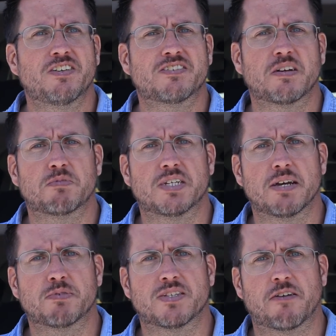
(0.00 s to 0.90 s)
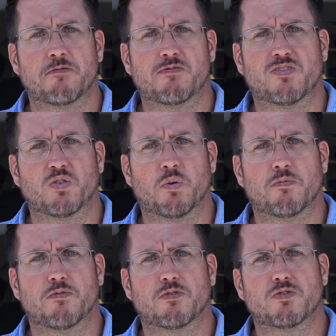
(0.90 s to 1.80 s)
some tips that
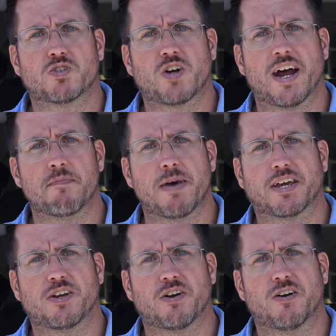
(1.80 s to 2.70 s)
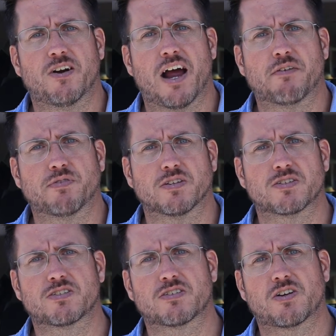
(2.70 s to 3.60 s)
will try to make your
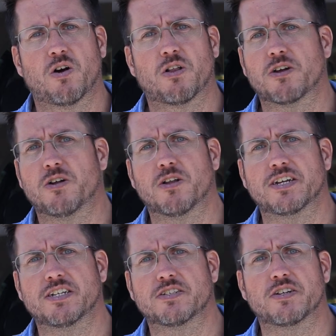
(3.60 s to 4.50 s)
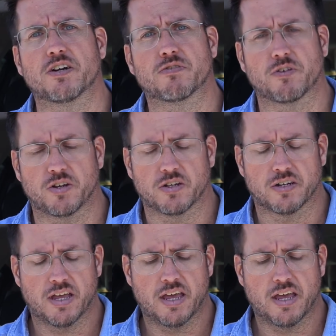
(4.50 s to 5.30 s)
efforts go a little easier for you.